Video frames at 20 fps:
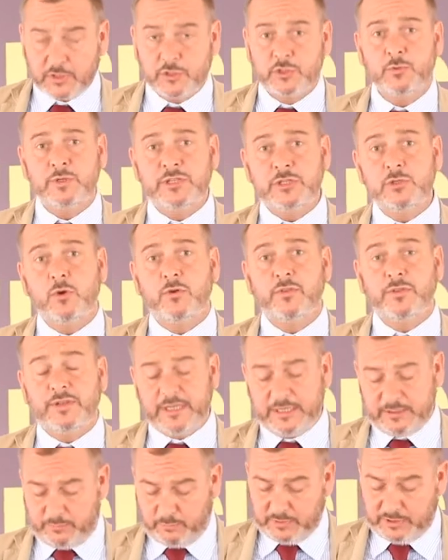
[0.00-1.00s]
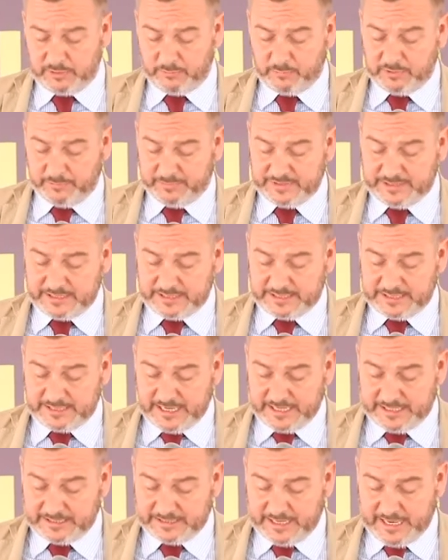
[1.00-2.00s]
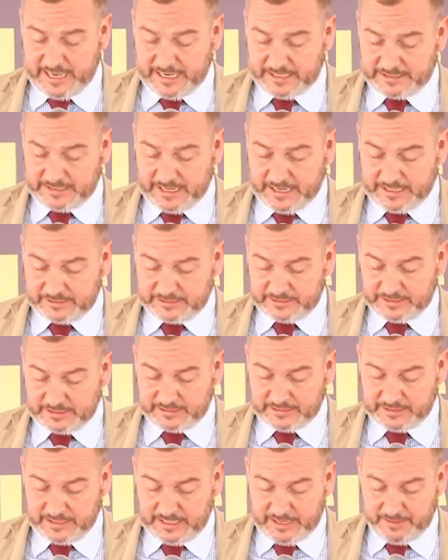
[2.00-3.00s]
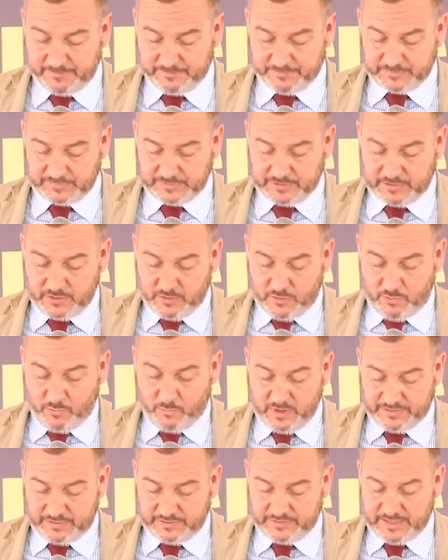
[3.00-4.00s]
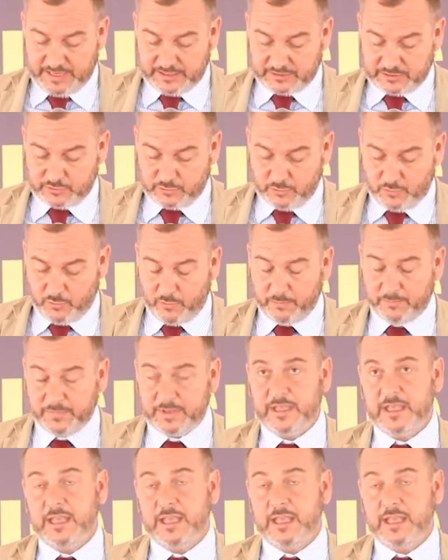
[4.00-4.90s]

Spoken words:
to ensure that it will be sustained and can weather that storm.